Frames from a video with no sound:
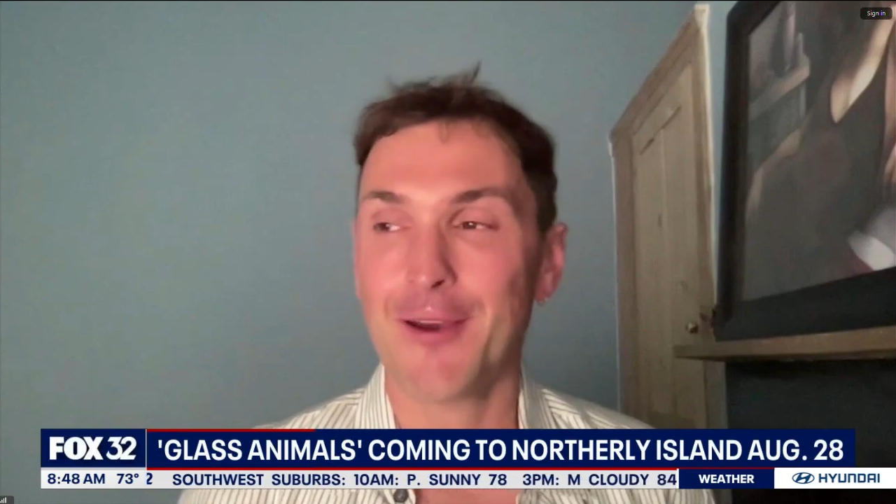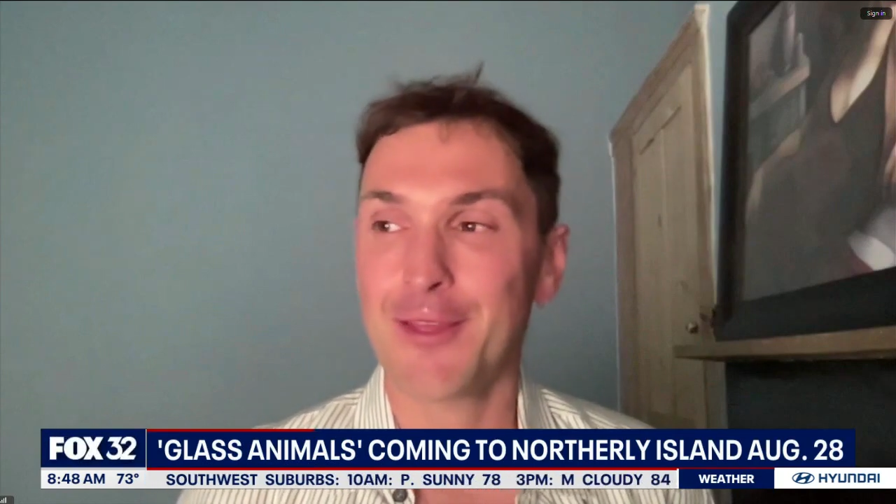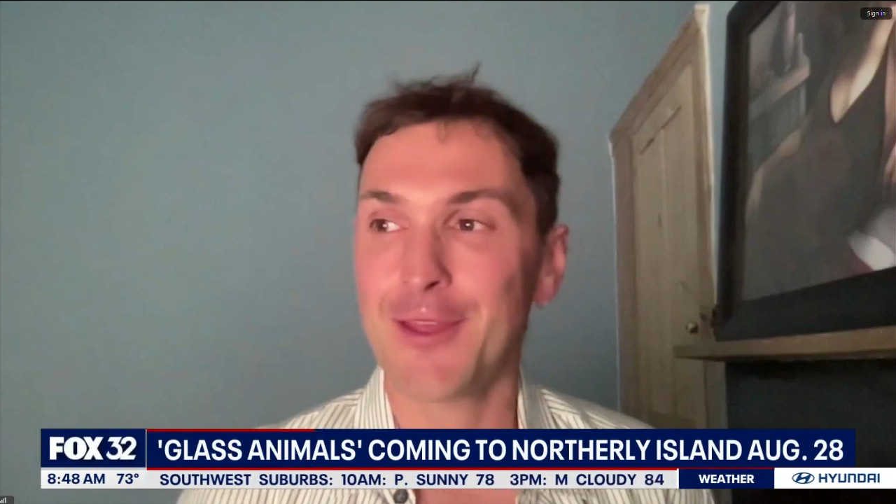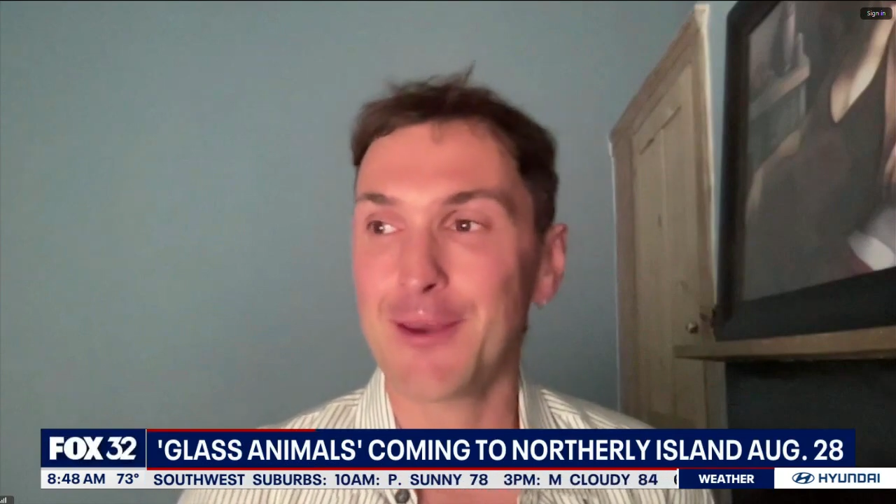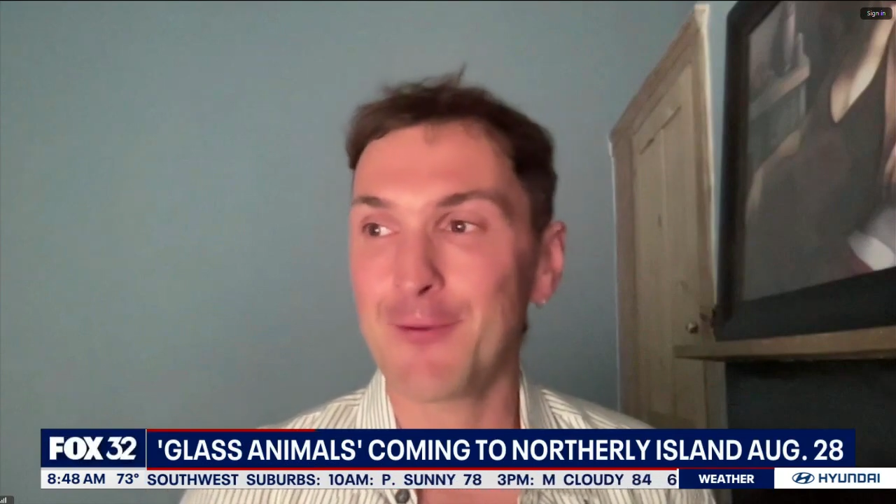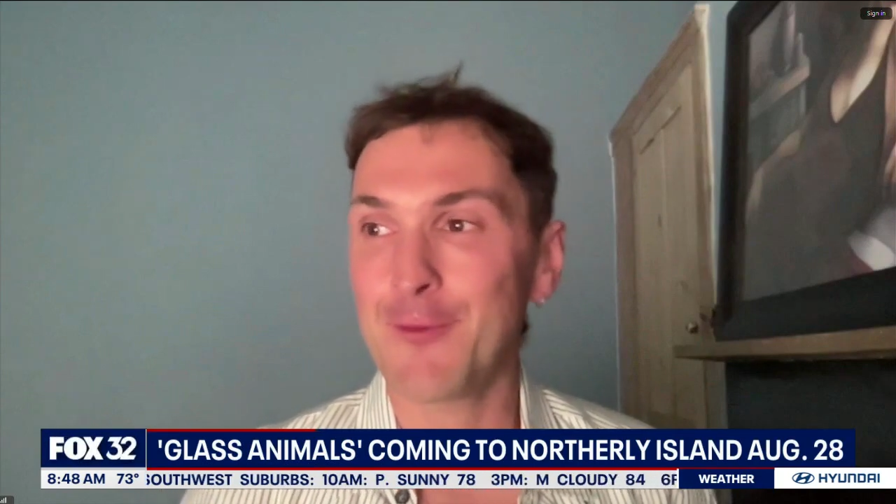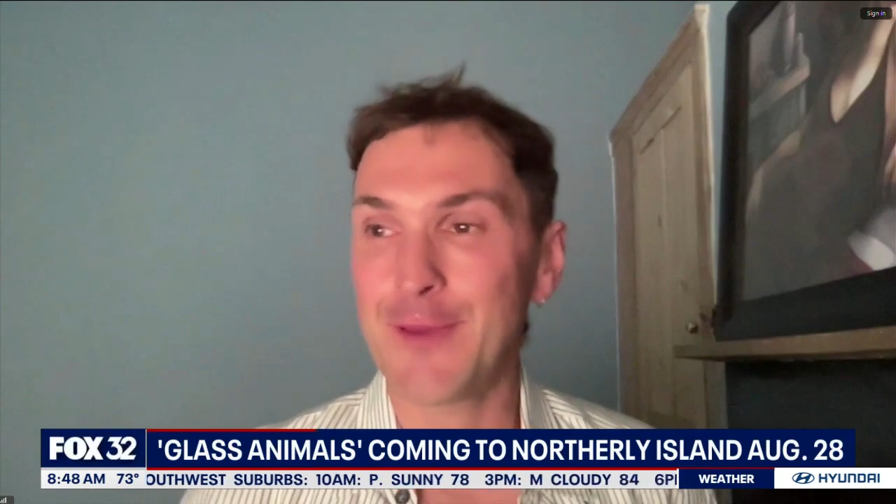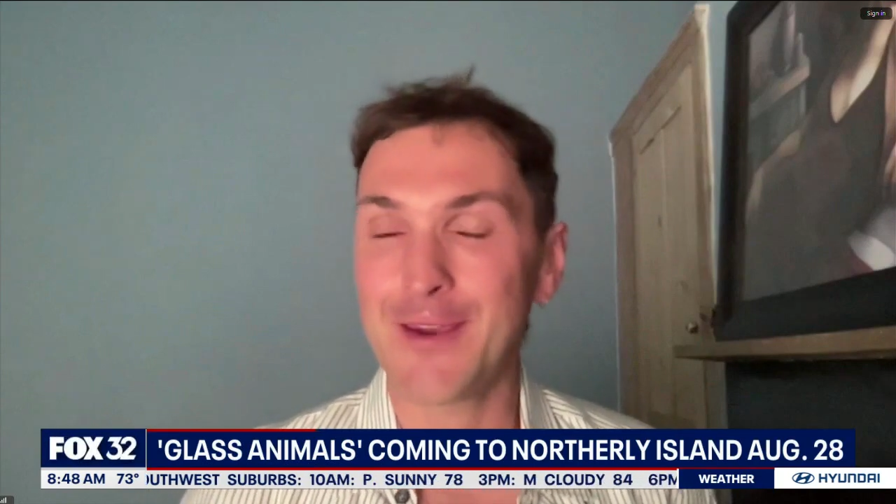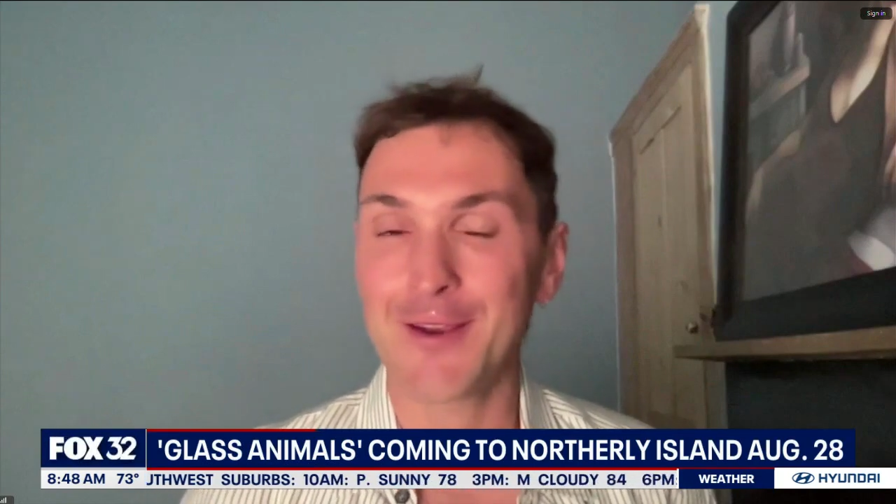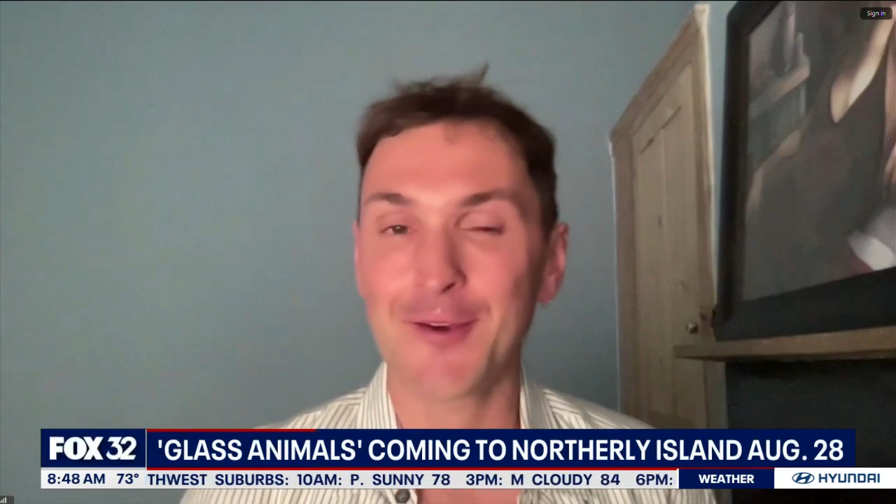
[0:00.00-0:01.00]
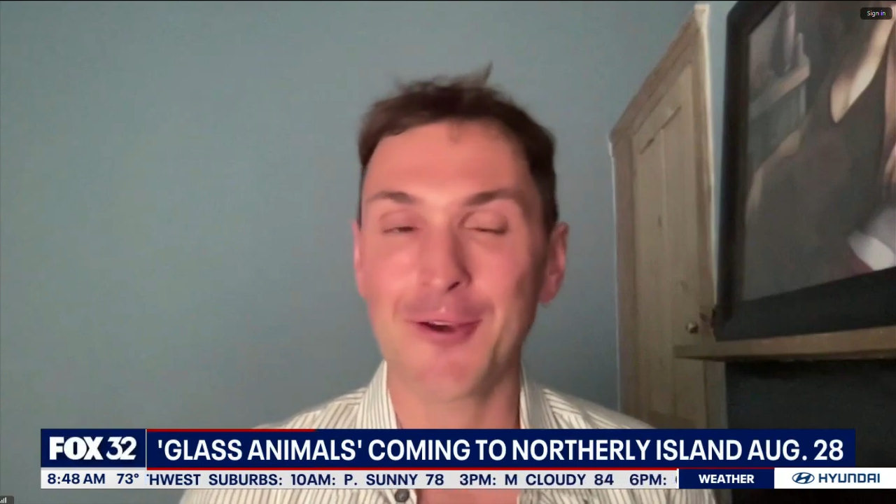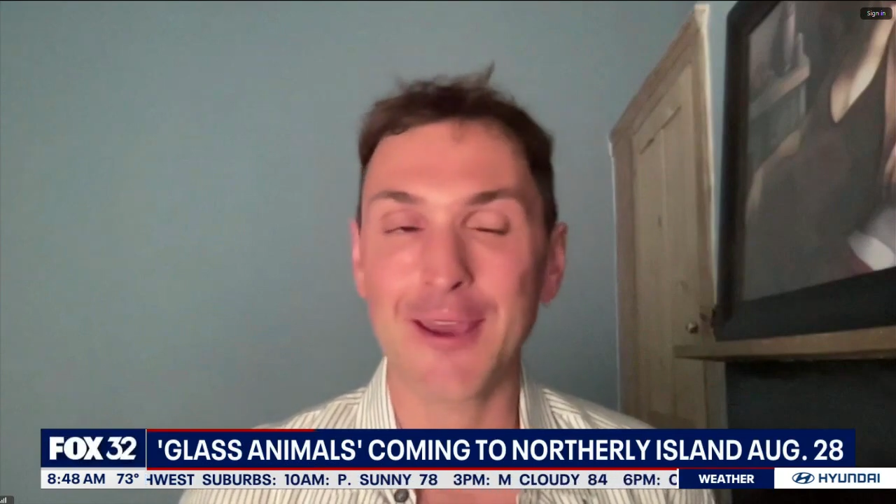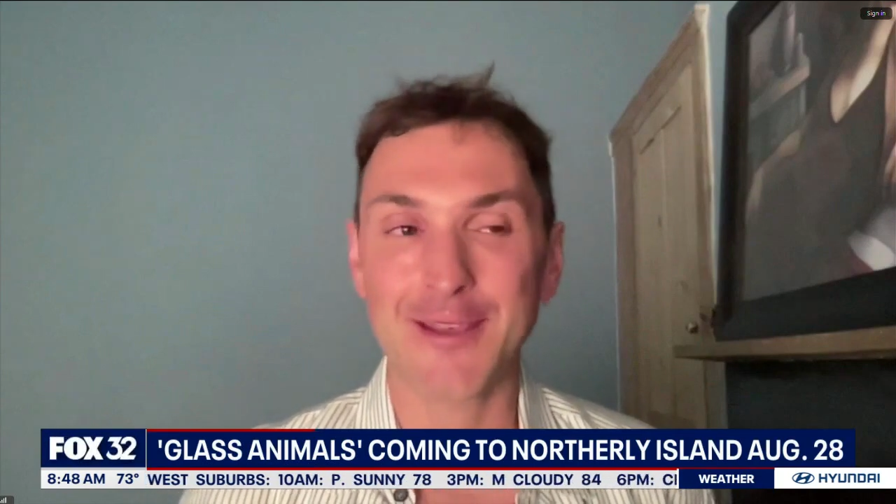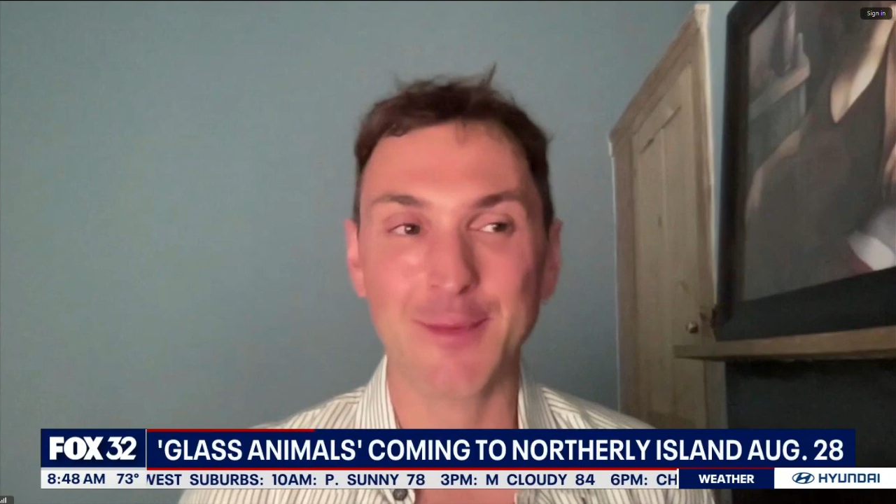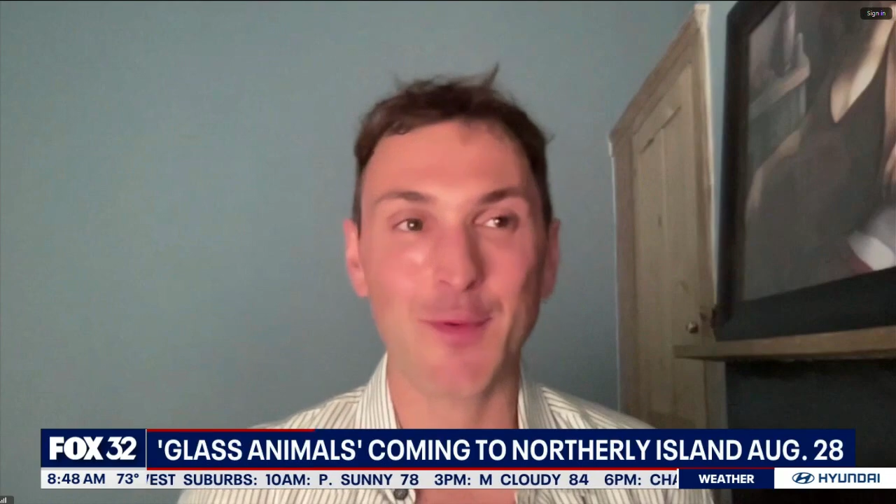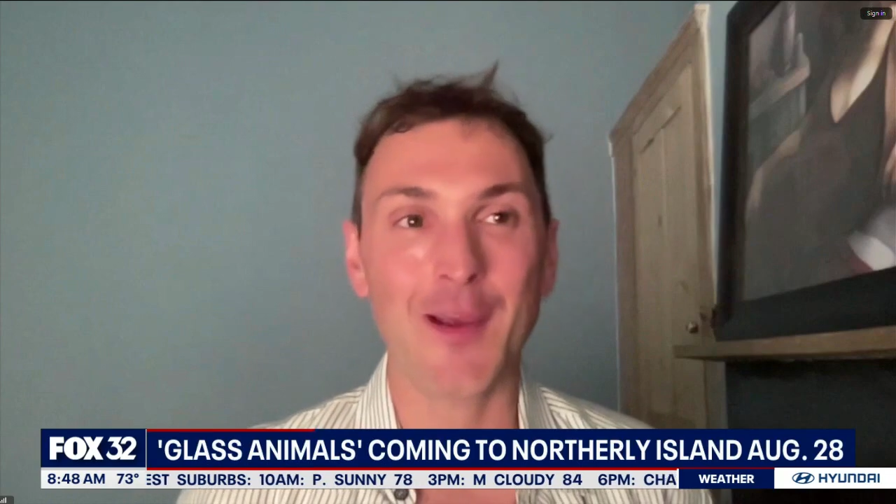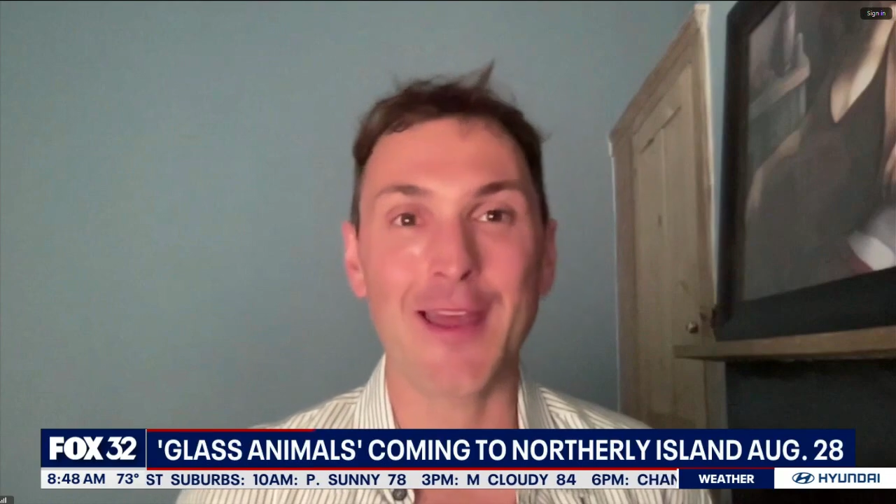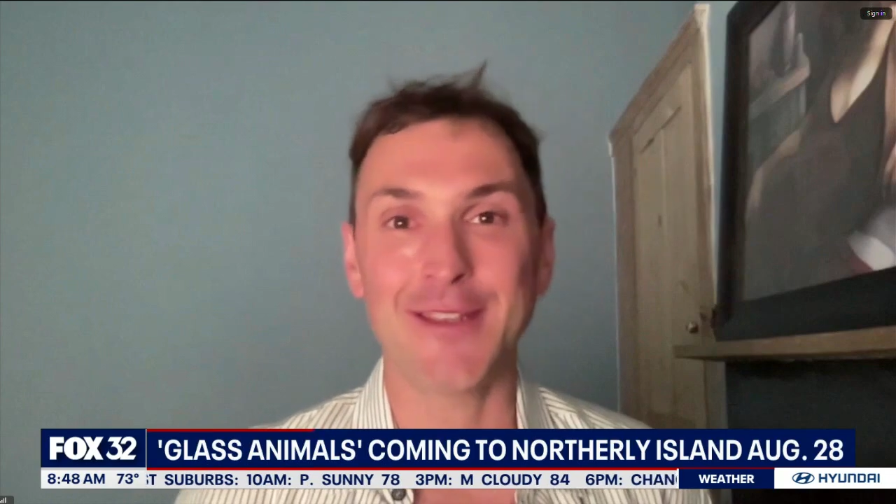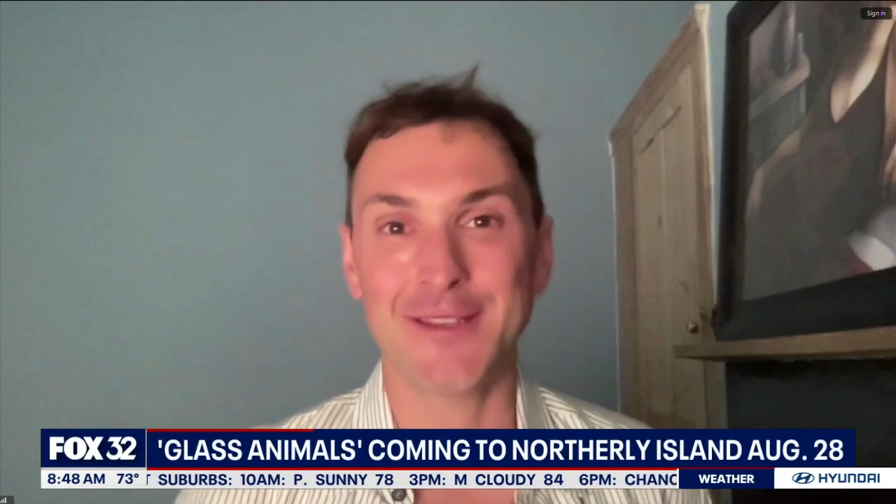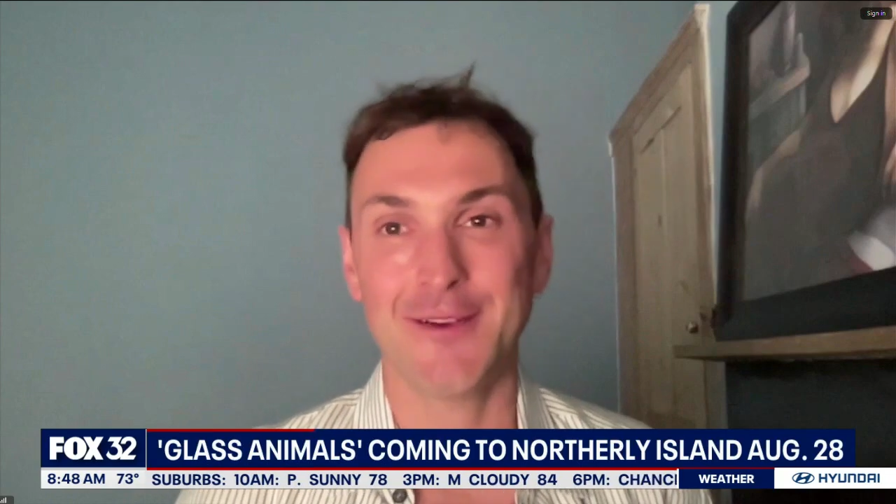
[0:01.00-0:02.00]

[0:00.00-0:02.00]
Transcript: I think it will be a great spread.